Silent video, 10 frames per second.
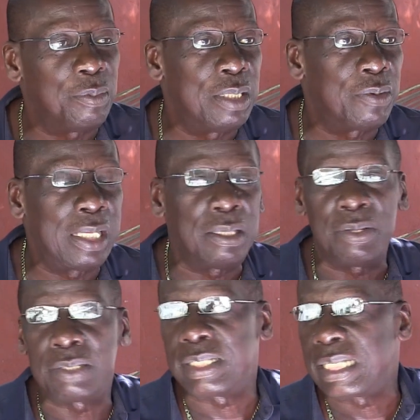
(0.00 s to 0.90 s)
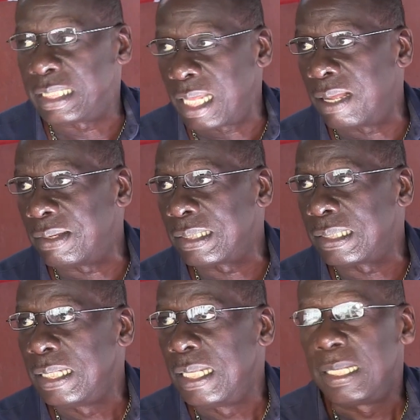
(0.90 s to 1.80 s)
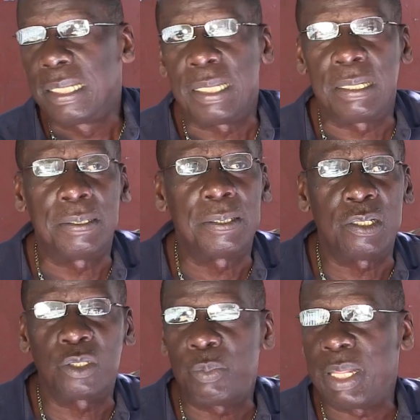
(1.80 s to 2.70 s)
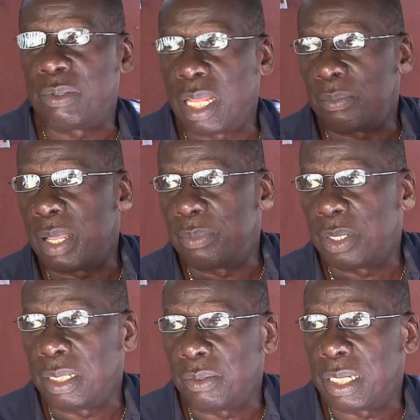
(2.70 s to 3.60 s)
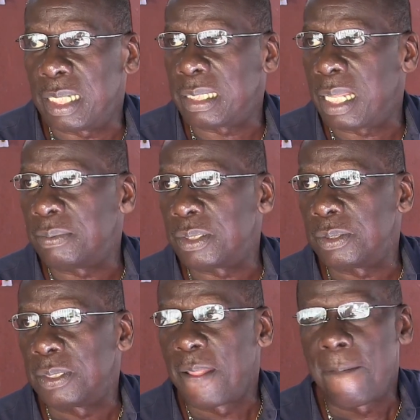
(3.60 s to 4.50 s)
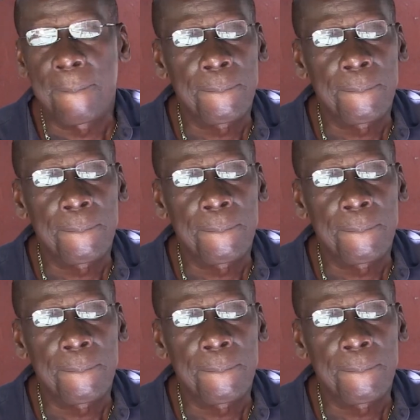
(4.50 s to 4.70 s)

to me right now. He was guitarist. Yes. You know, he used to play with Bob Marley one time too.